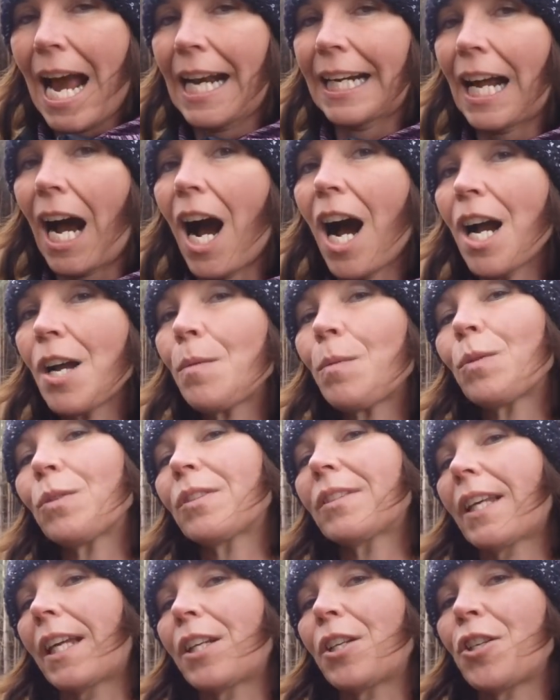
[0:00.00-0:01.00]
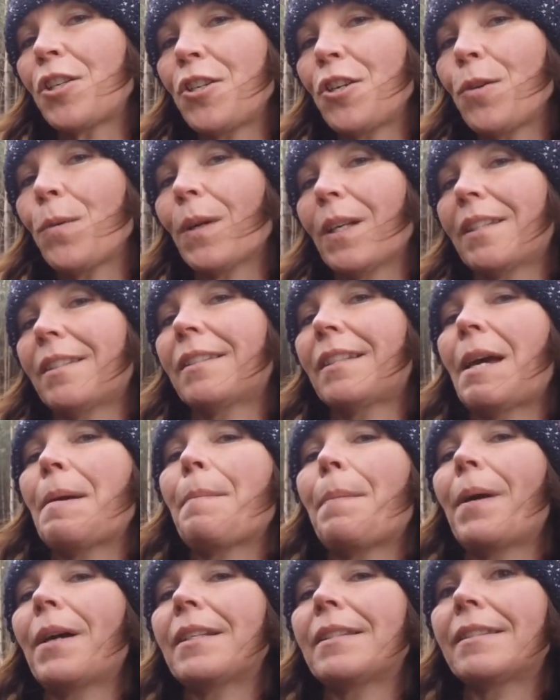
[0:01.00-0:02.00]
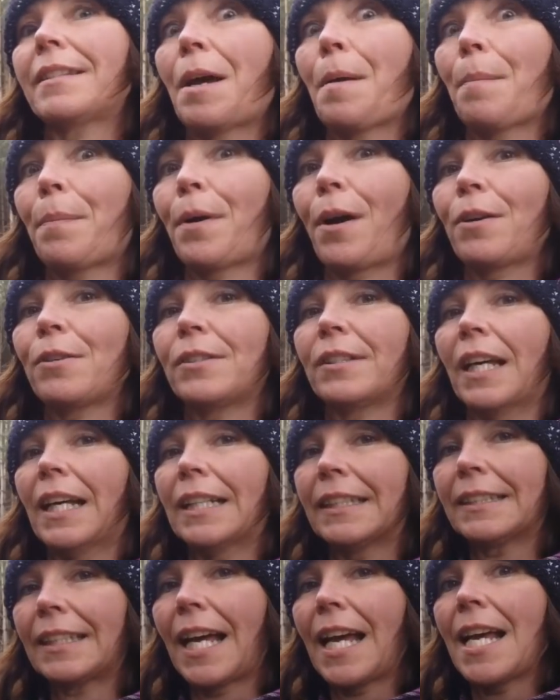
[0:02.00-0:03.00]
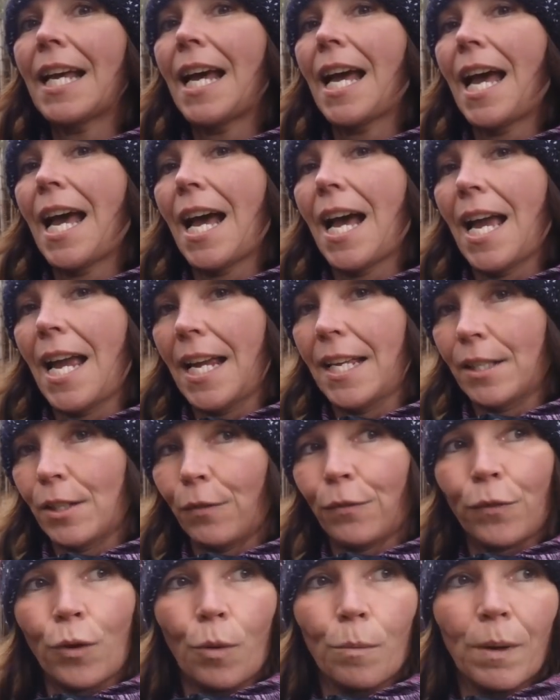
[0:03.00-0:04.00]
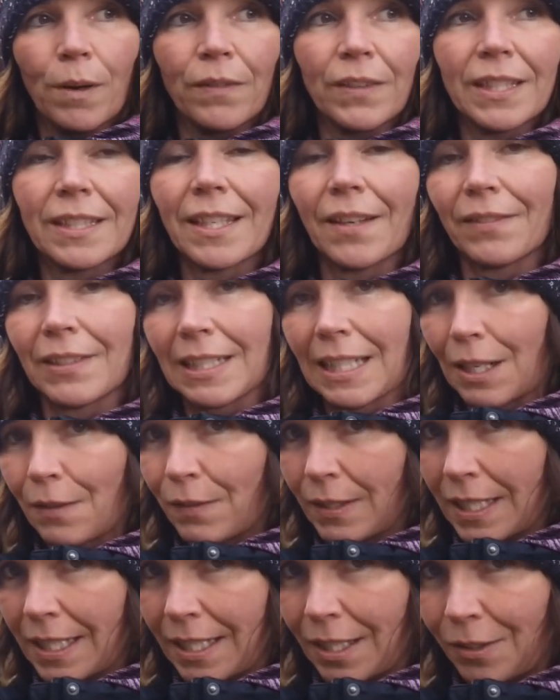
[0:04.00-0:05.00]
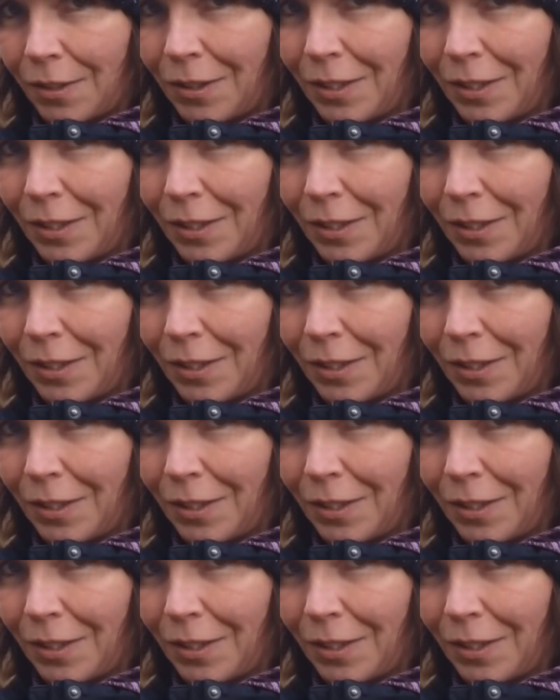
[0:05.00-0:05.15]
And I will send you a step-by-step process in the form of a seven-day video